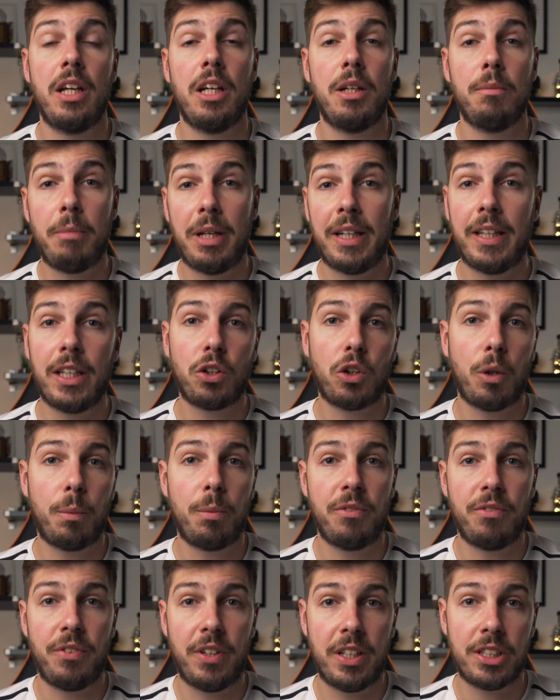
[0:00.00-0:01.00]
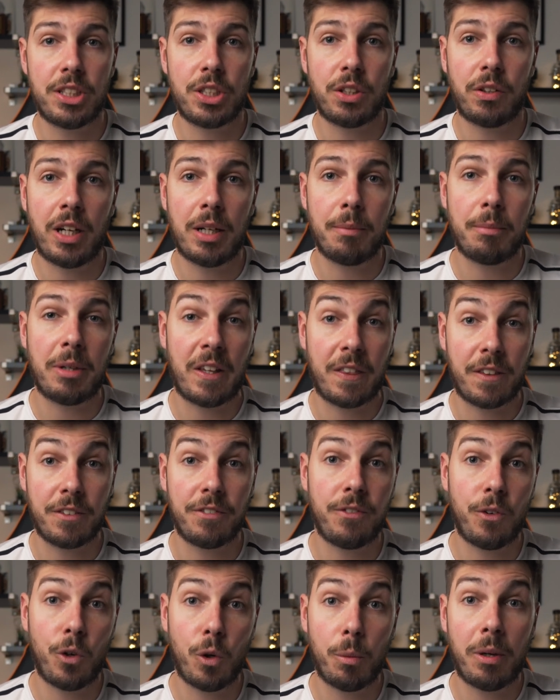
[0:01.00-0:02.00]
mainly cropping for Instagram at the
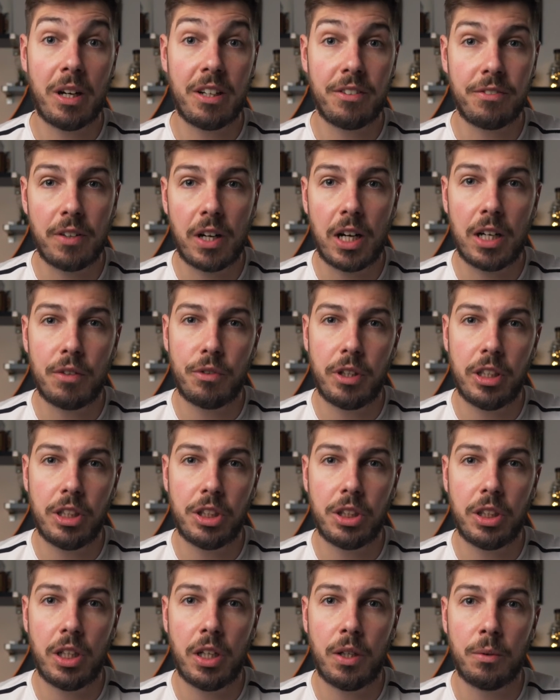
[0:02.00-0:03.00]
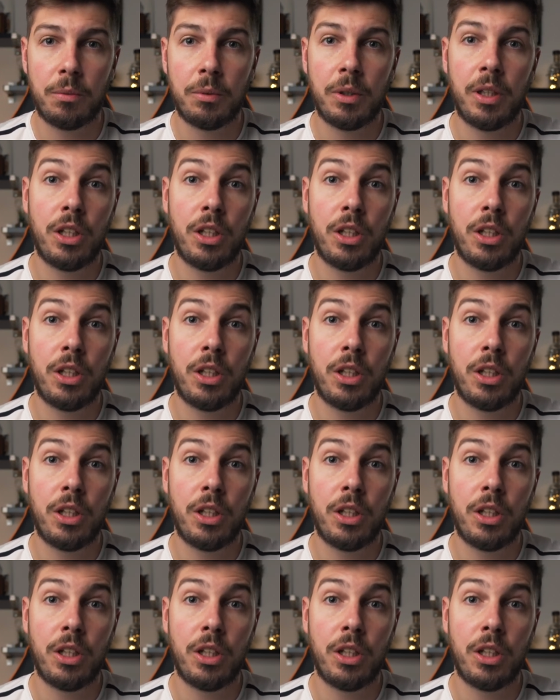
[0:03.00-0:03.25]
4:5 ratio.